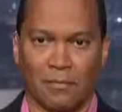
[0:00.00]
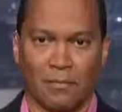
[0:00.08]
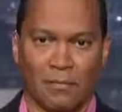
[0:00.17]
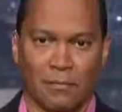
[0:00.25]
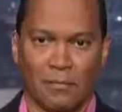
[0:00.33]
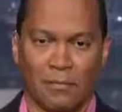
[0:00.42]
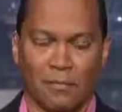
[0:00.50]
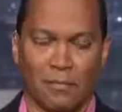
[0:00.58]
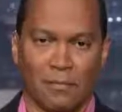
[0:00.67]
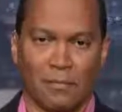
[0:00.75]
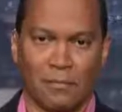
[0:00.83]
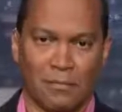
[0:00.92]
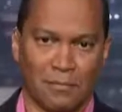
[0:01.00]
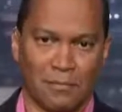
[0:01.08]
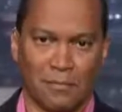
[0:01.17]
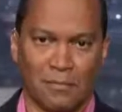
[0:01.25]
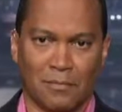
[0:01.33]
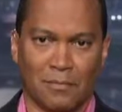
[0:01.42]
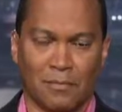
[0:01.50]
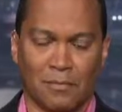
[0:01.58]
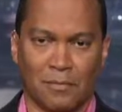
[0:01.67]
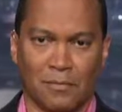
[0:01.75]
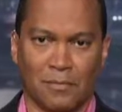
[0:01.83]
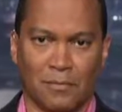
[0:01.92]

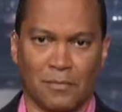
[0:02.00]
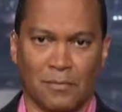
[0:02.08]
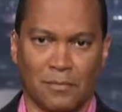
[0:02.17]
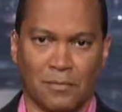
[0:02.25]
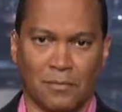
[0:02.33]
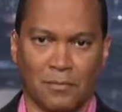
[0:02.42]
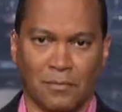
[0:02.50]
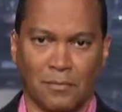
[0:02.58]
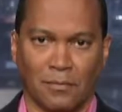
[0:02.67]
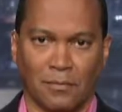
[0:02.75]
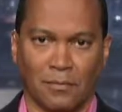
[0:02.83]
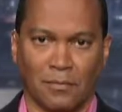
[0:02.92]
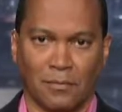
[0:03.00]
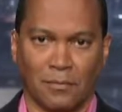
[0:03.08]
(not speaking)